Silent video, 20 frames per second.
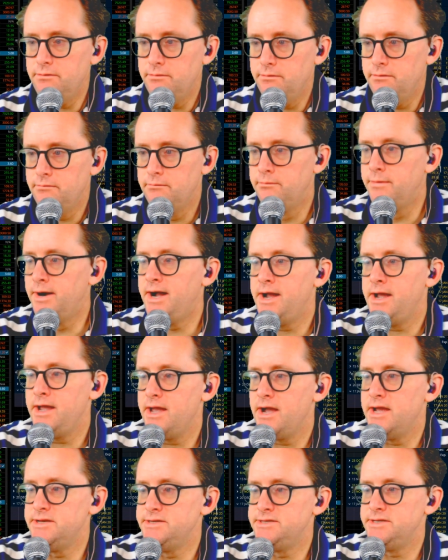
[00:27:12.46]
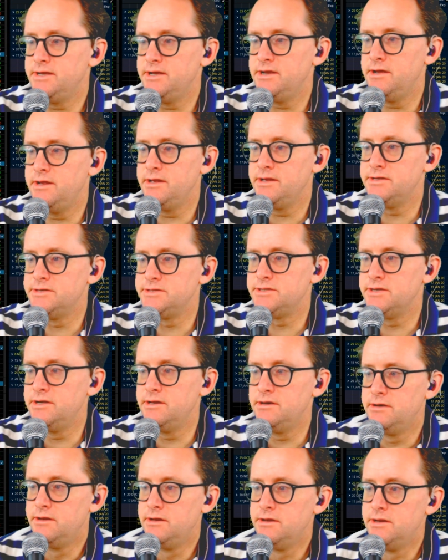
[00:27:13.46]
my idea is that
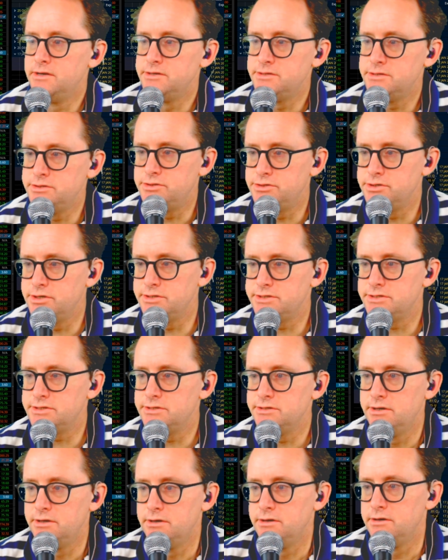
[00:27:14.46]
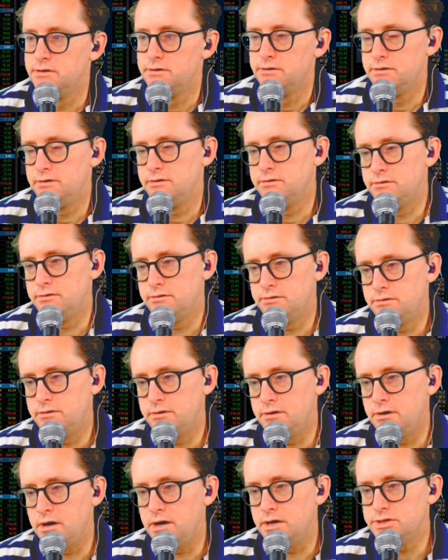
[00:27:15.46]
to just
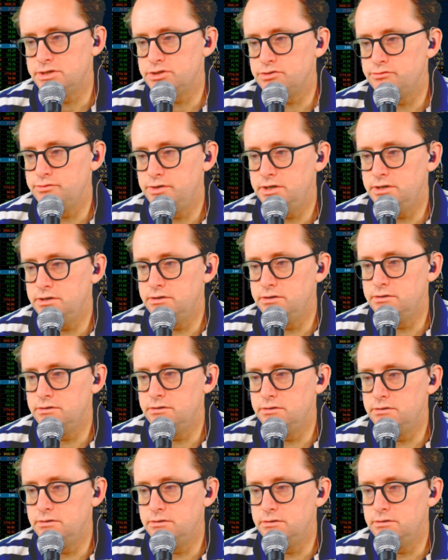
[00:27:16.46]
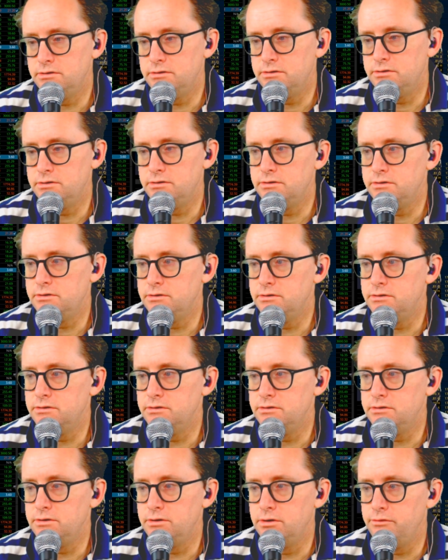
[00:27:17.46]
treat
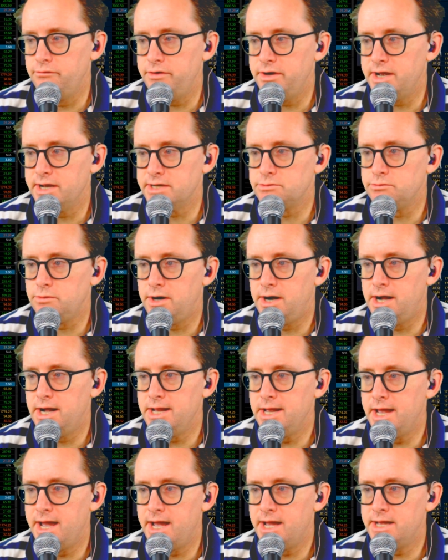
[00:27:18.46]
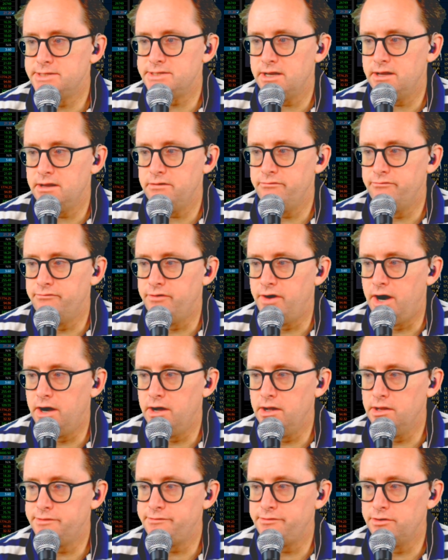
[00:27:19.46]
UVXY as a
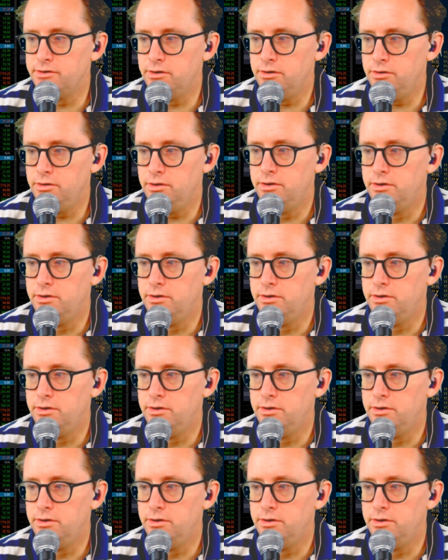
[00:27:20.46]
volatile